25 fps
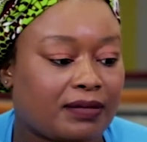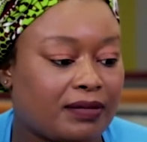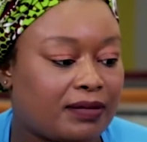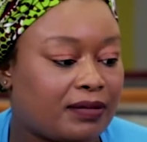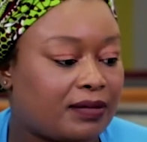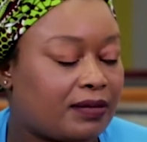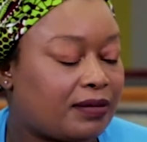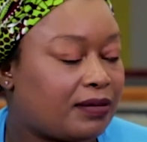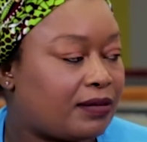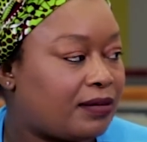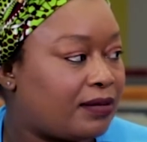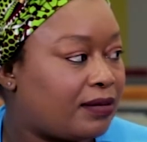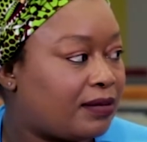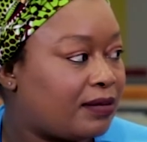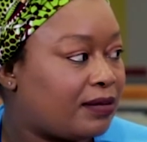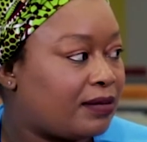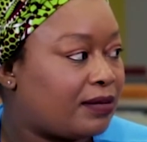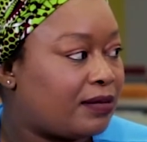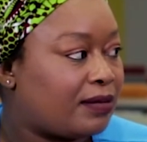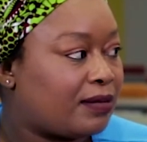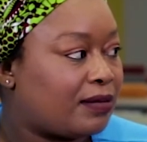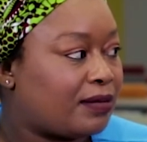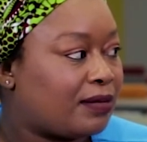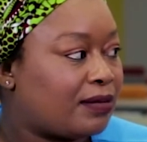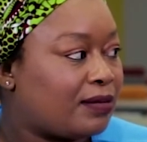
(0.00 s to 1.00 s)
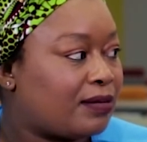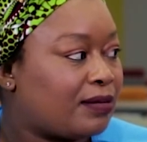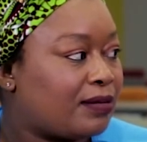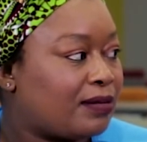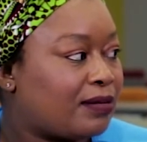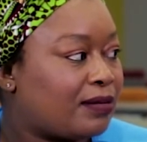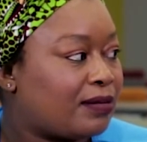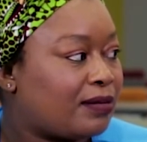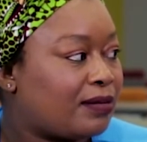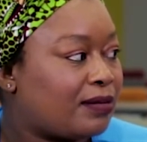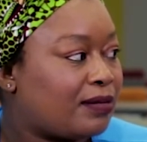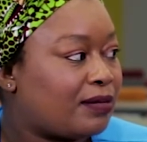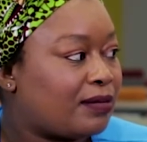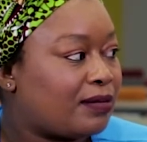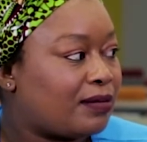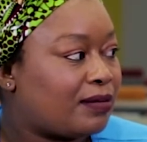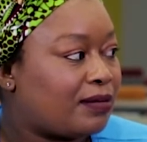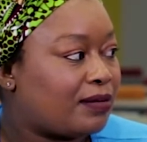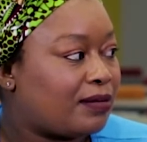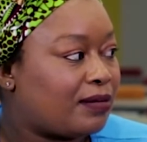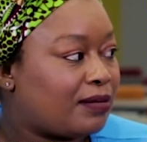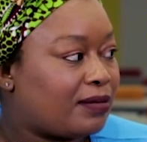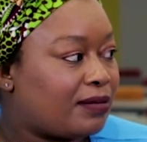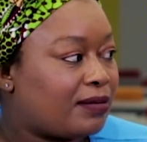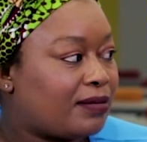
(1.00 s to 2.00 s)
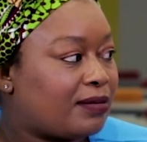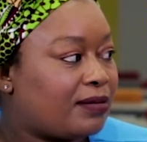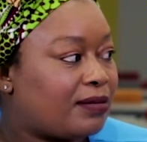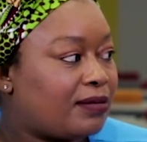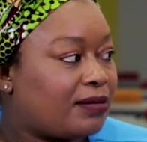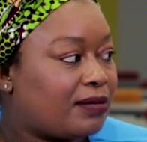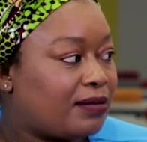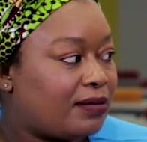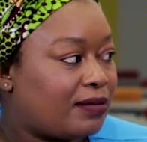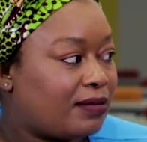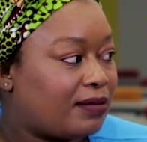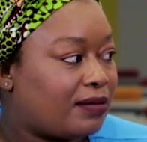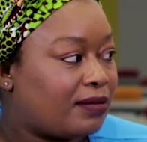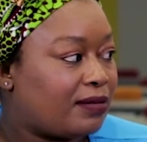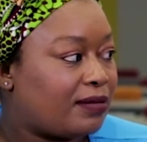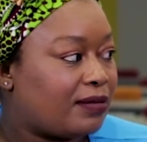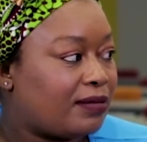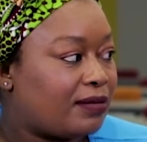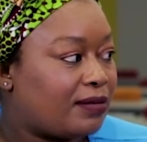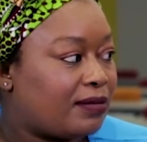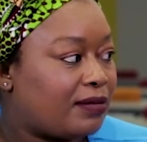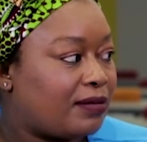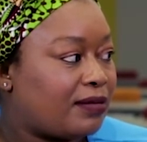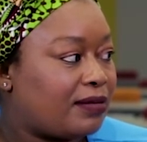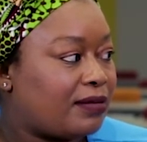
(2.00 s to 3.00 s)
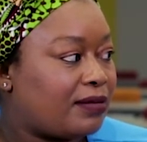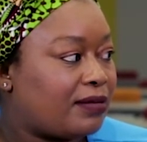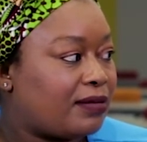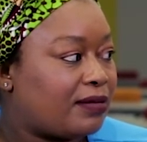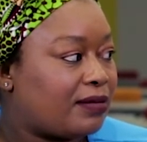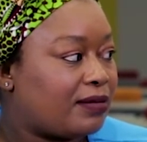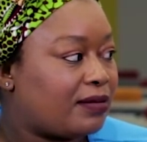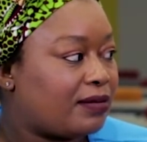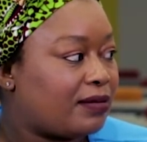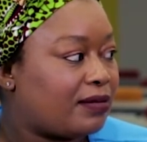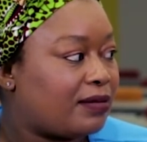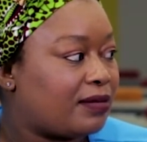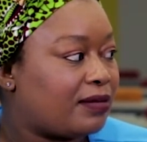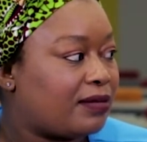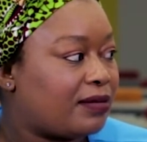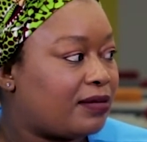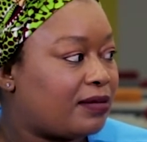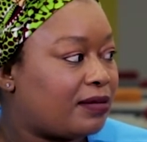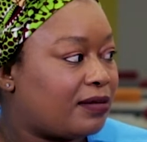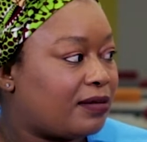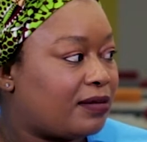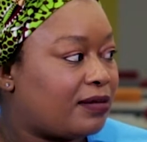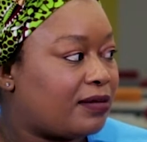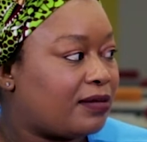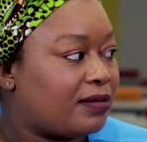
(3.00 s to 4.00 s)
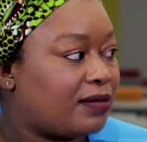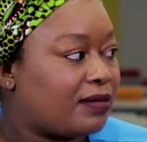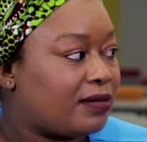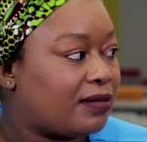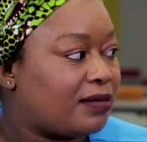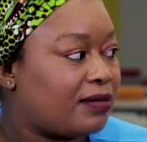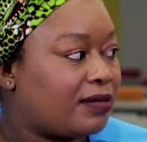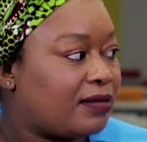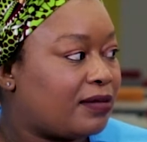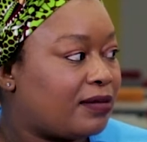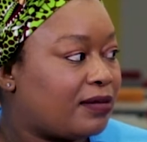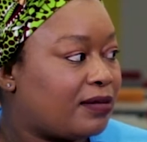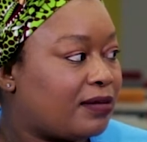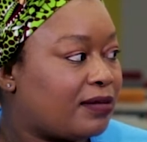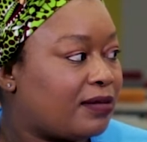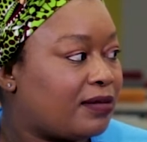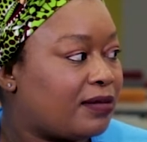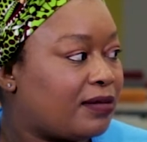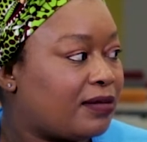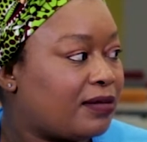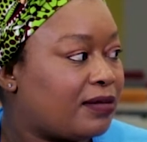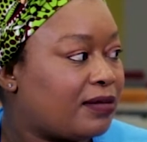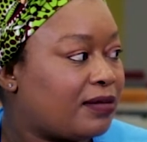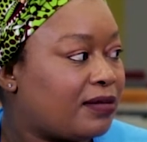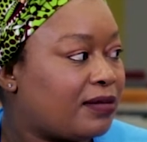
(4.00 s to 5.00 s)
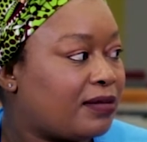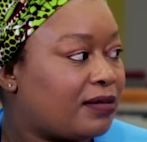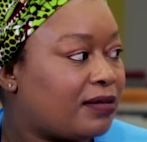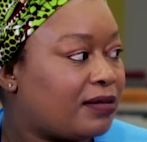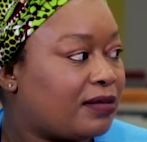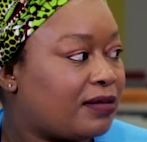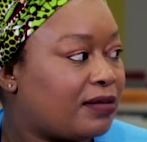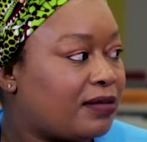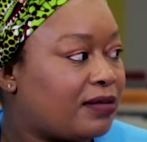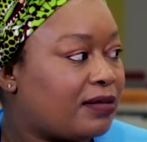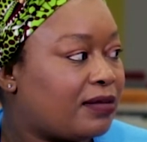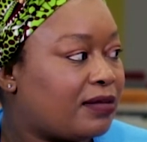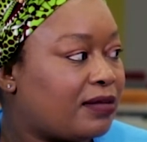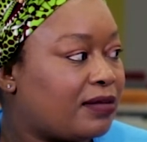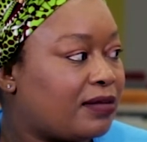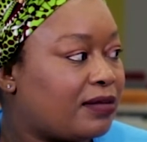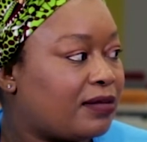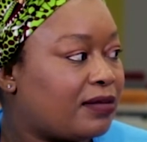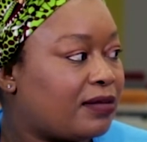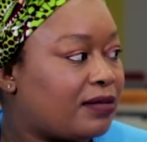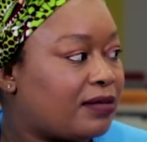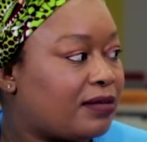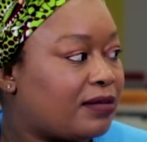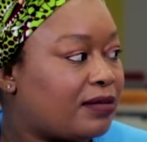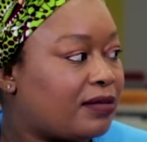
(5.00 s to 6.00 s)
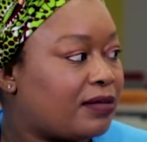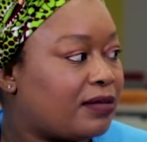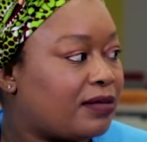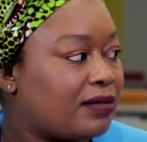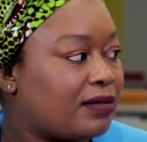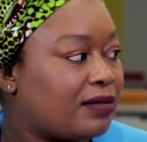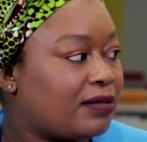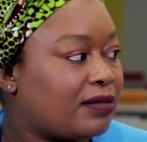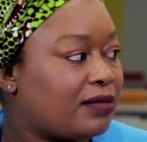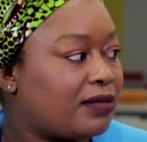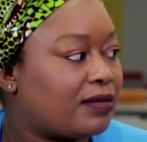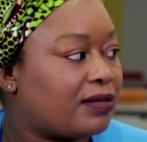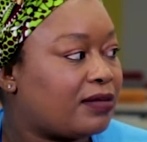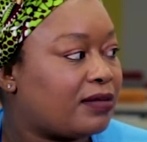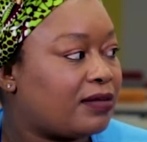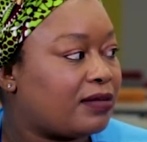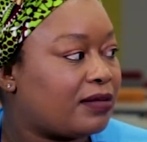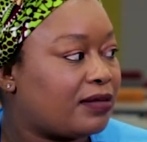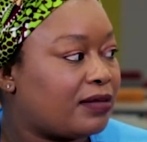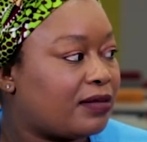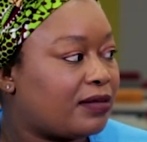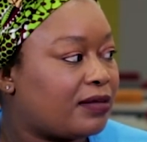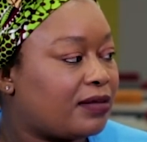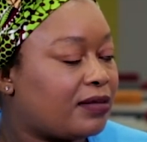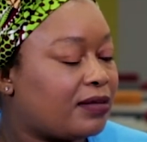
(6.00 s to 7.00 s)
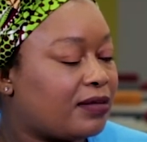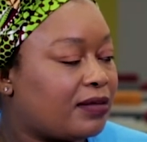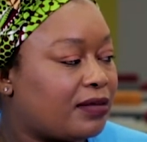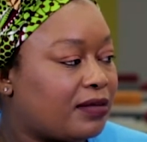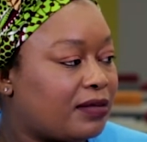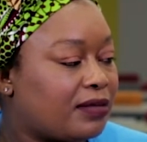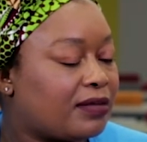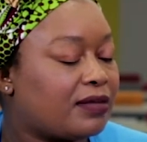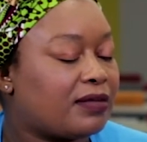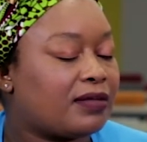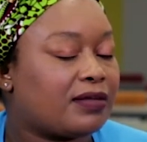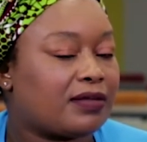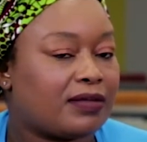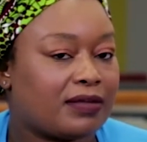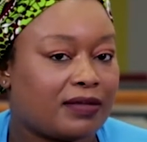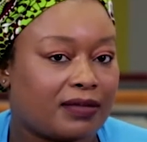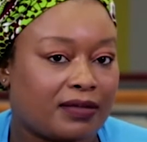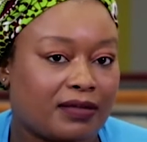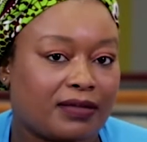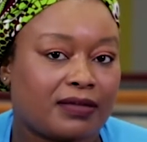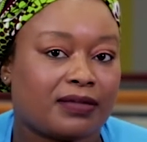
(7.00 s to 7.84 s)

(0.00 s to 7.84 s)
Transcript: (silent)